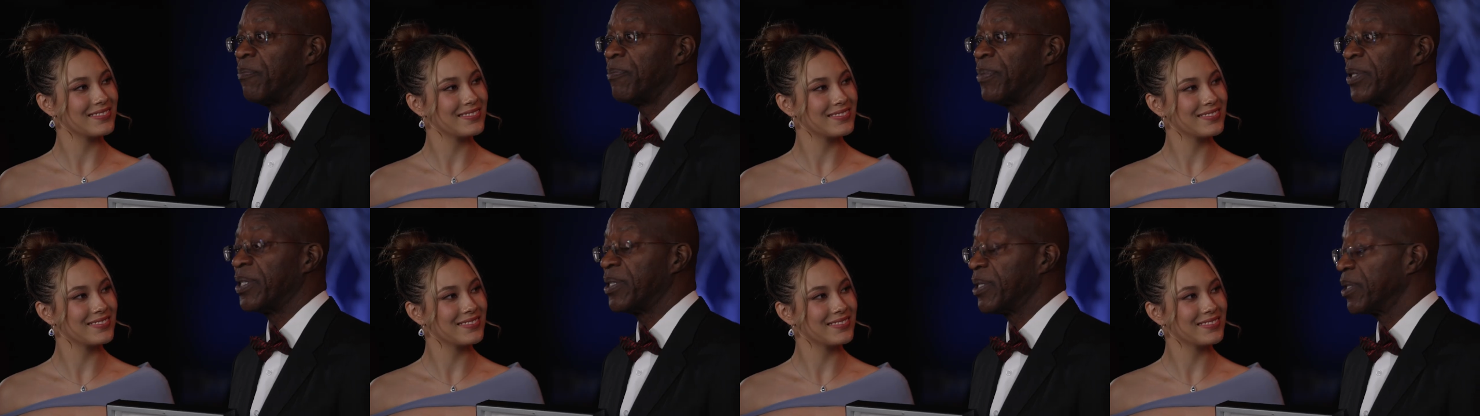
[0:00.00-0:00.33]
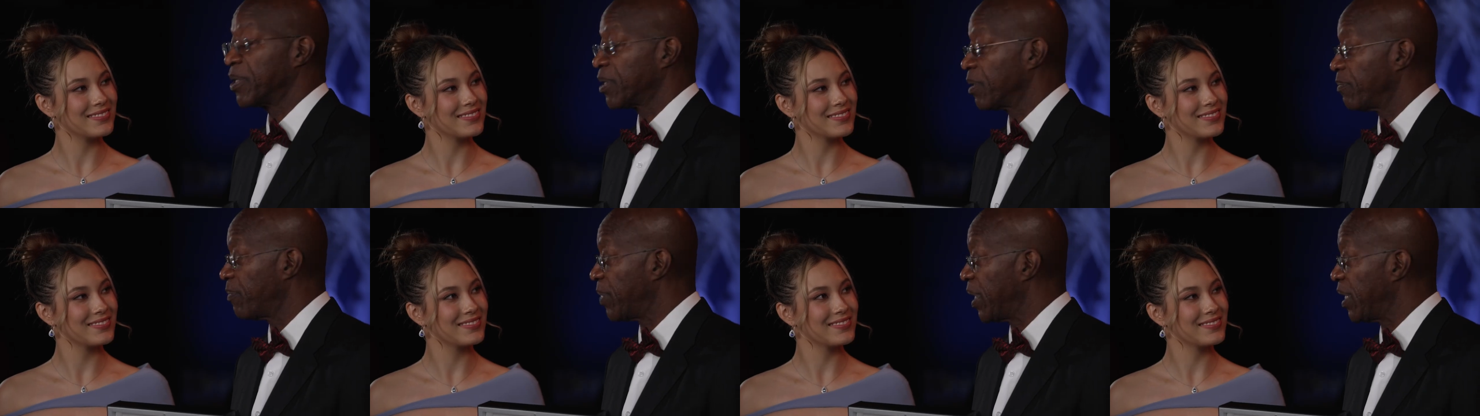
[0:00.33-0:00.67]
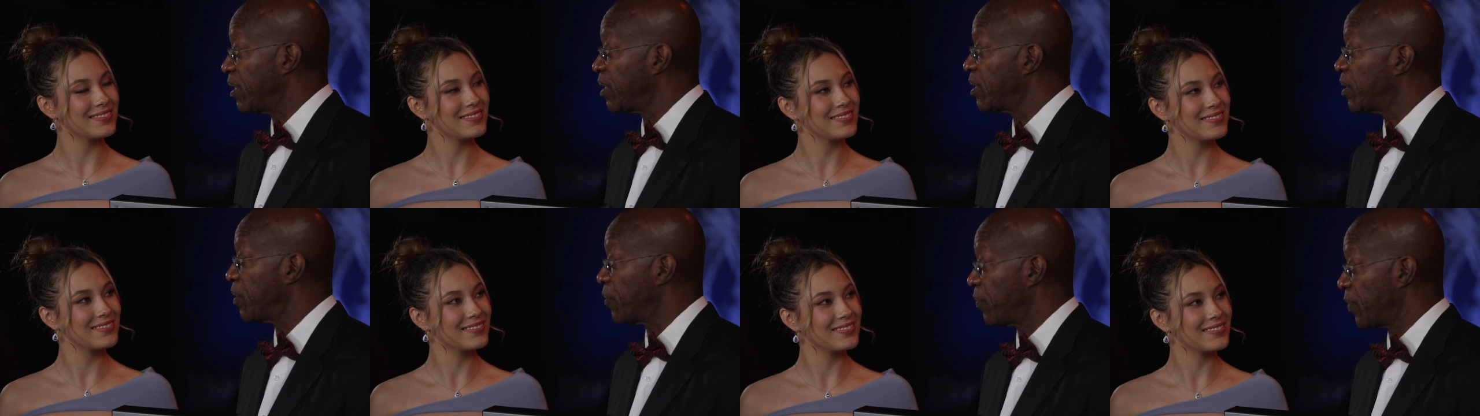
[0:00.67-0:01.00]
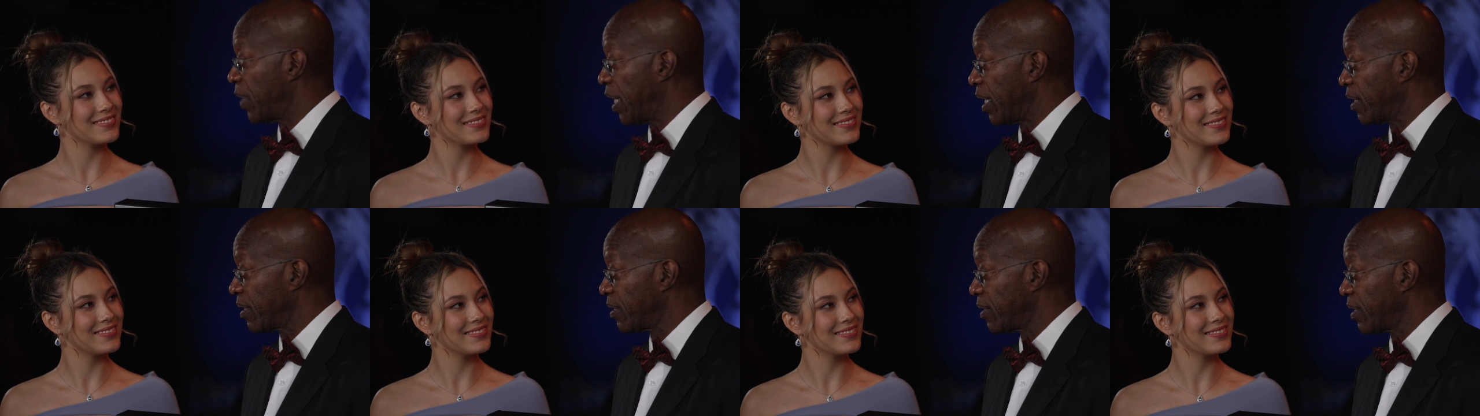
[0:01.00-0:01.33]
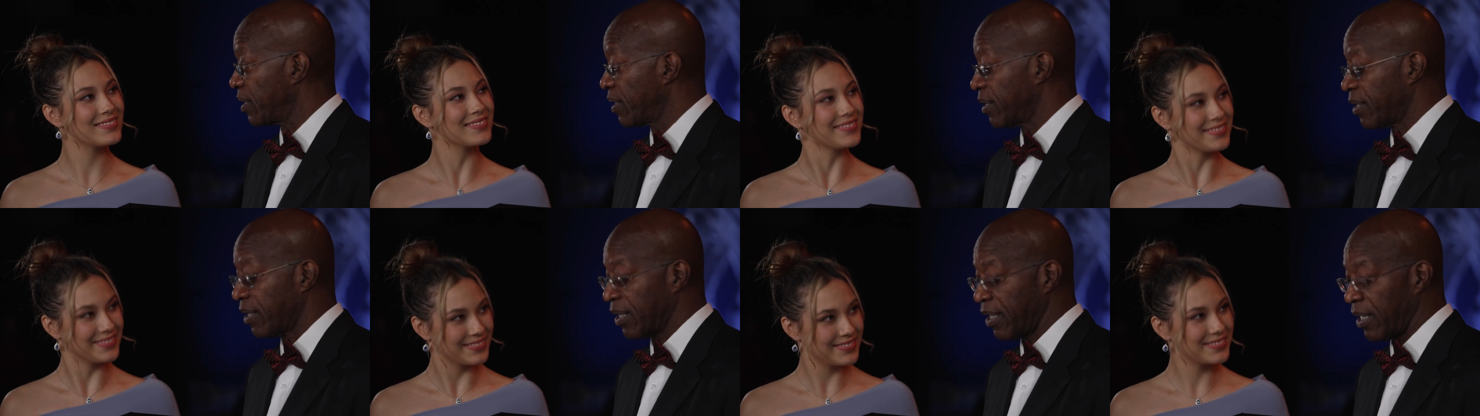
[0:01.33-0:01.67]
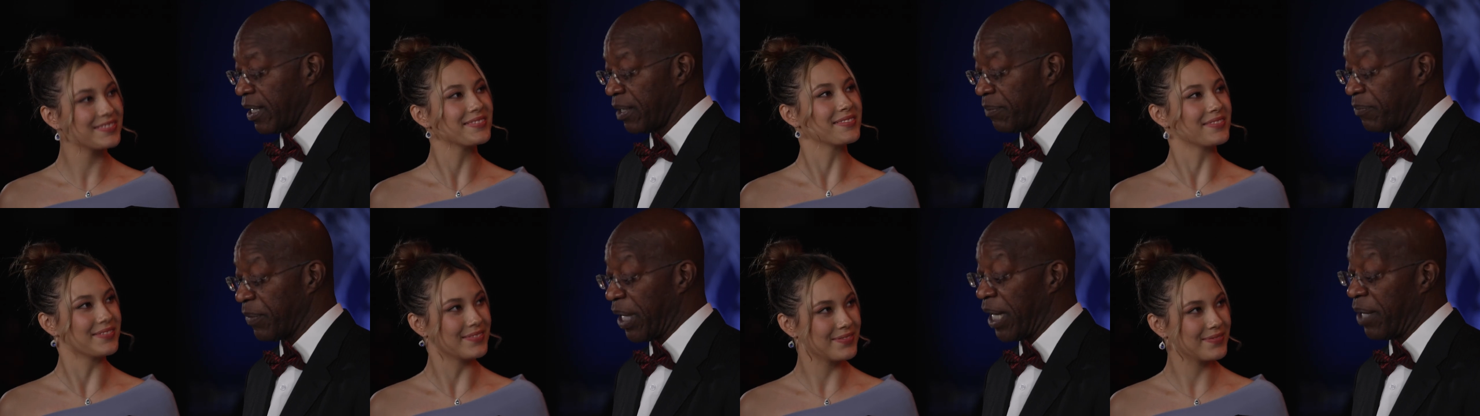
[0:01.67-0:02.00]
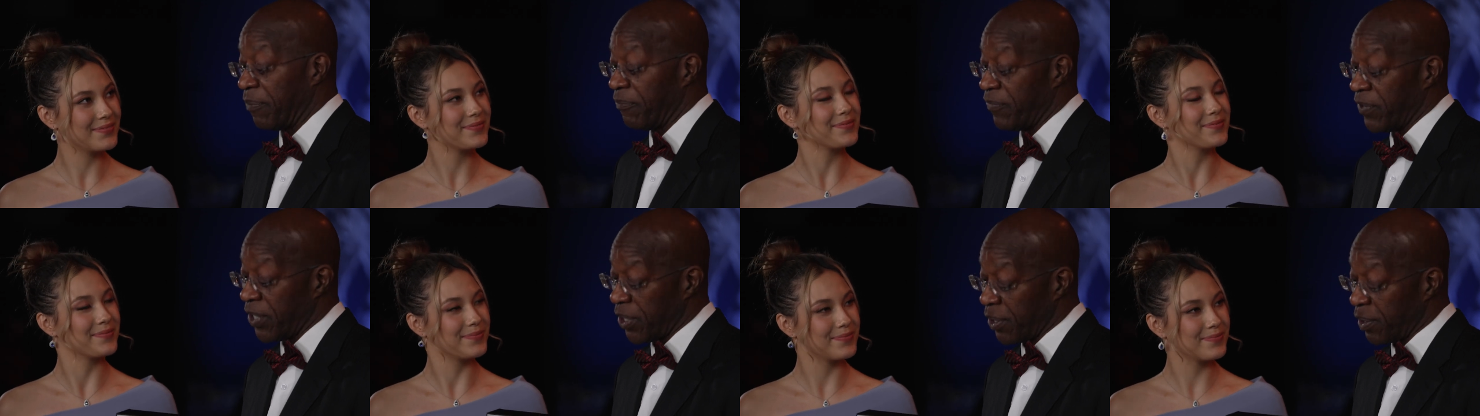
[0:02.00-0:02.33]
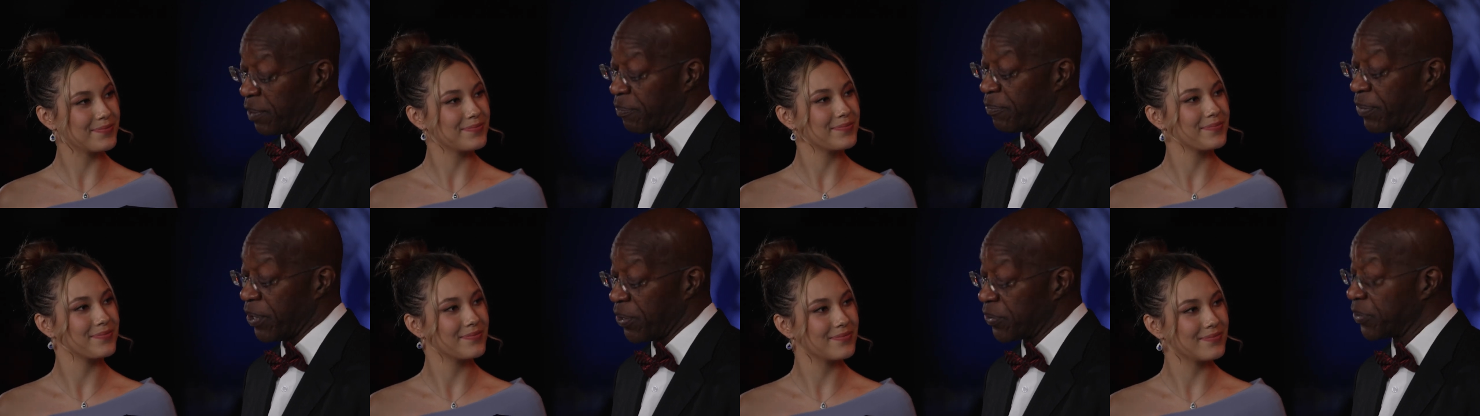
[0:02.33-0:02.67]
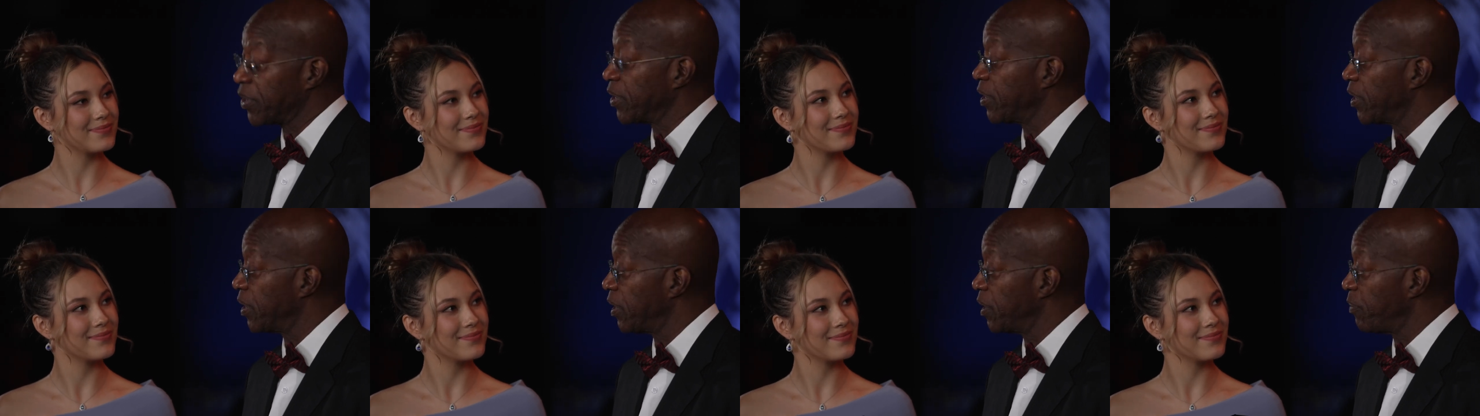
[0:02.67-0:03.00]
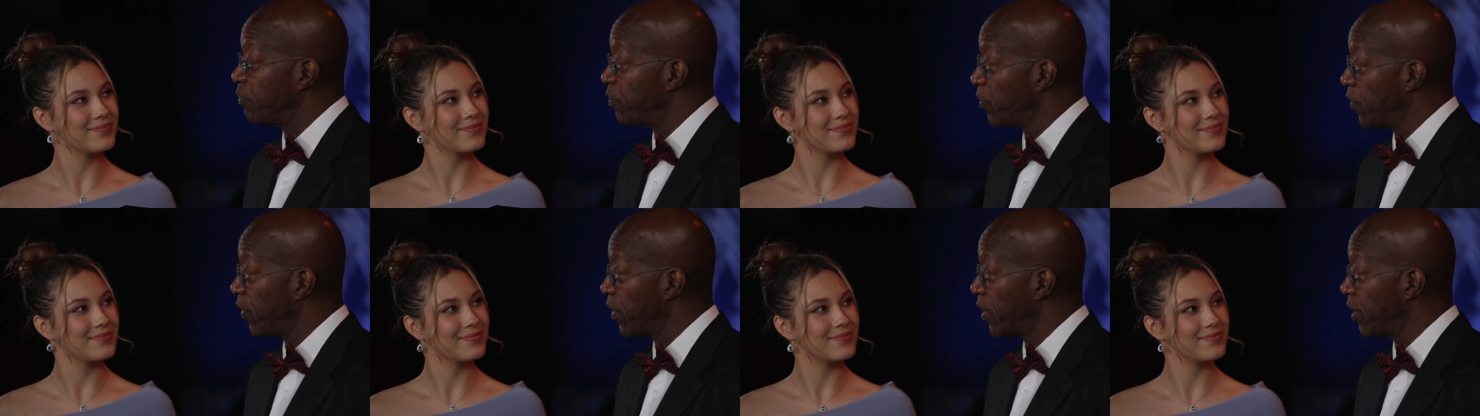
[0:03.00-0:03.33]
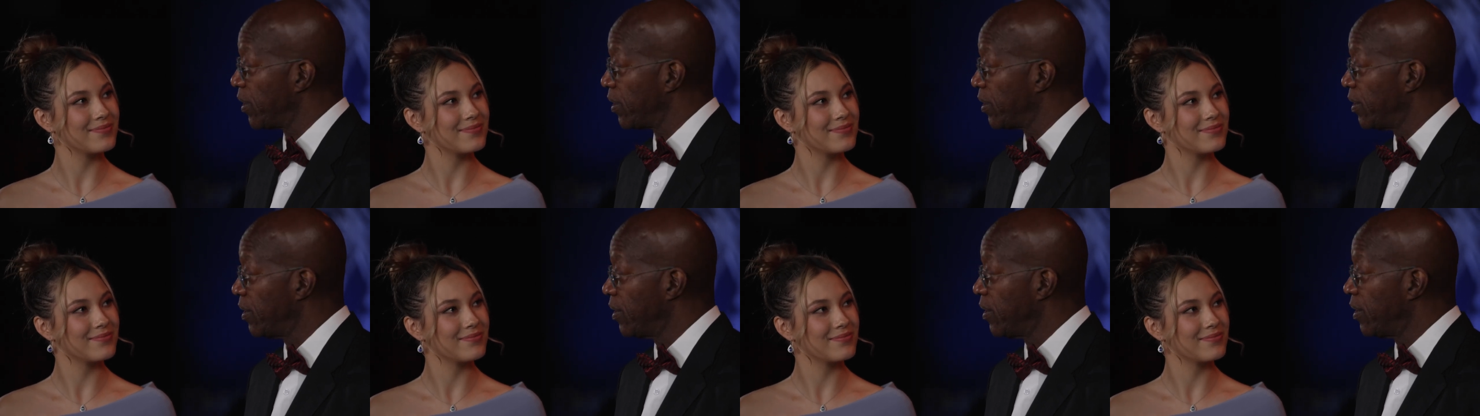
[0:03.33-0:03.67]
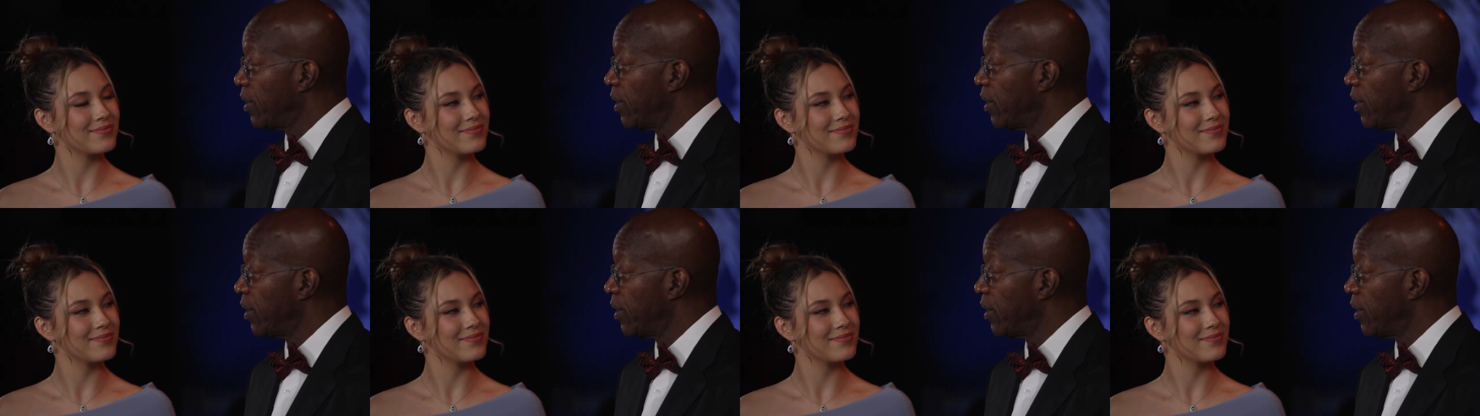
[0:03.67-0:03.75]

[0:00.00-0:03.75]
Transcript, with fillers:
Speaker 1: have participated directly and, and very personally brought